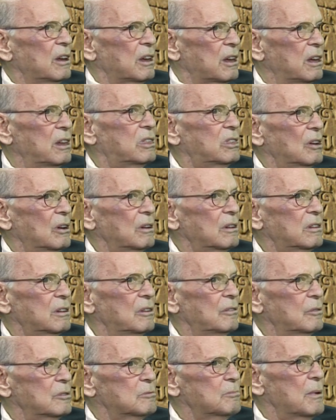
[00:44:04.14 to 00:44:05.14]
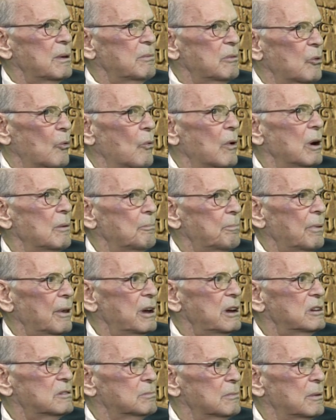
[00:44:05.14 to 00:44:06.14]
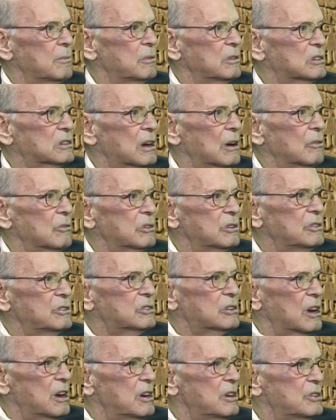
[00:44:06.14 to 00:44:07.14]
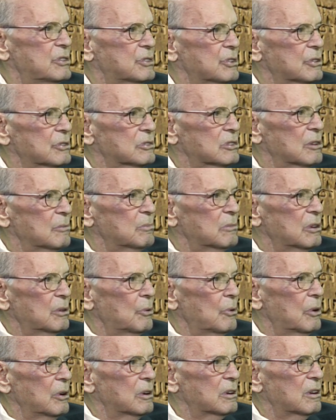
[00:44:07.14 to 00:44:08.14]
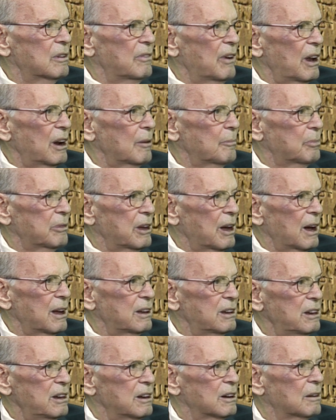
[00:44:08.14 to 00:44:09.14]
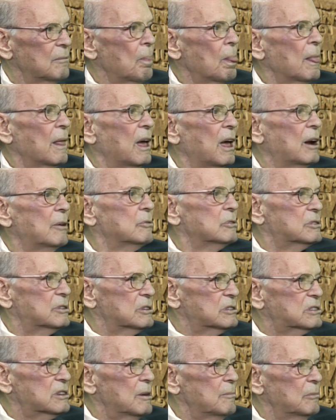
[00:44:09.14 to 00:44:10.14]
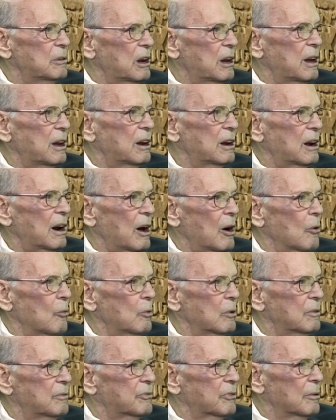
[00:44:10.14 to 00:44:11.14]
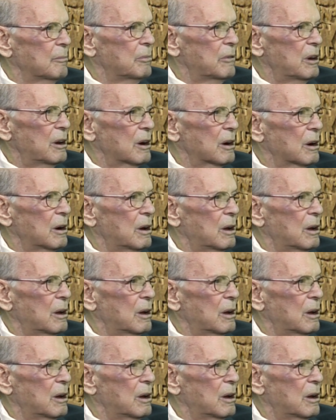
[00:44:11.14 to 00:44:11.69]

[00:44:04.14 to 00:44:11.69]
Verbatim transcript: He thought there was maybe one place, maybe Southeast Asia or something, where it developed the idea, and it was disseminated outward from there.